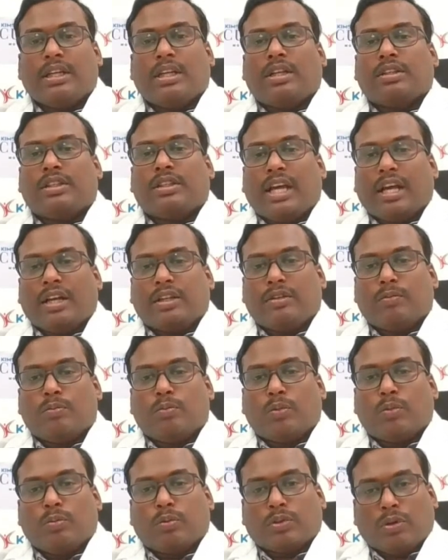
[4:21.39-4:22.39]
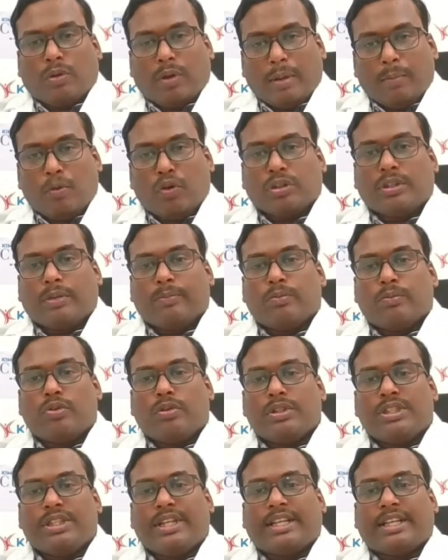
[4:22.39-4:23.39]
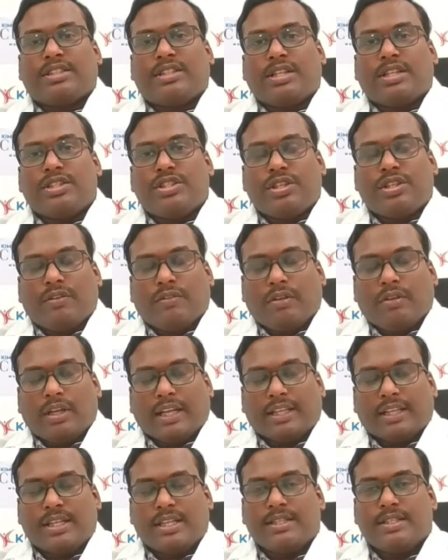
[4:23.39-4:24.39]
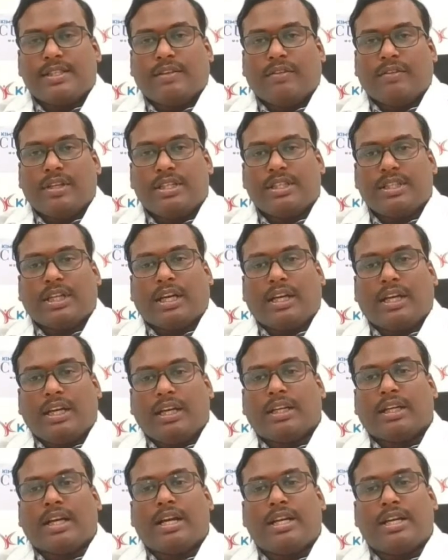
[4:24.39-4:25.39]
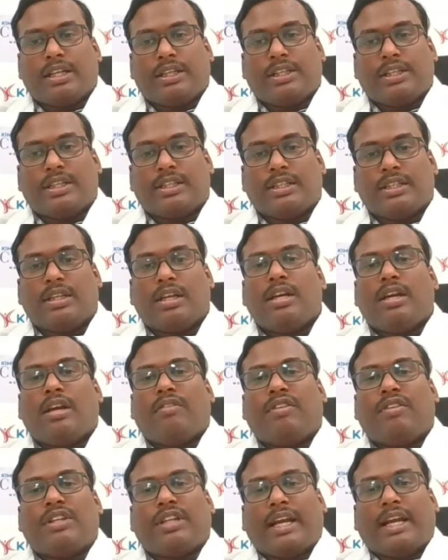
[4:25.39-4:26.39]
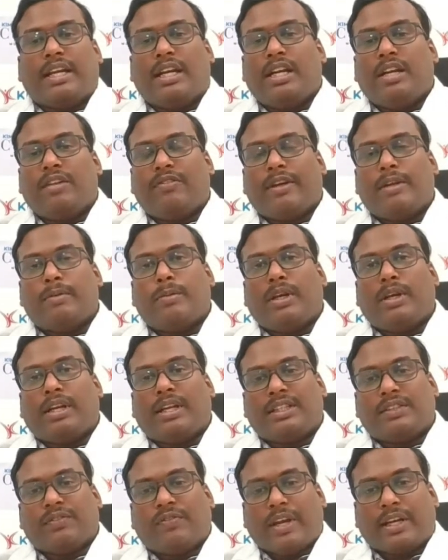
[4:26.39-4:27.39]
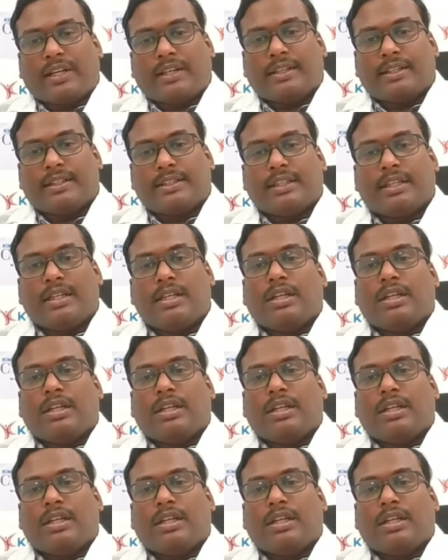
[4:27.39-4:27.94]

they are among the most extensively studied conditions with identifiable risk factors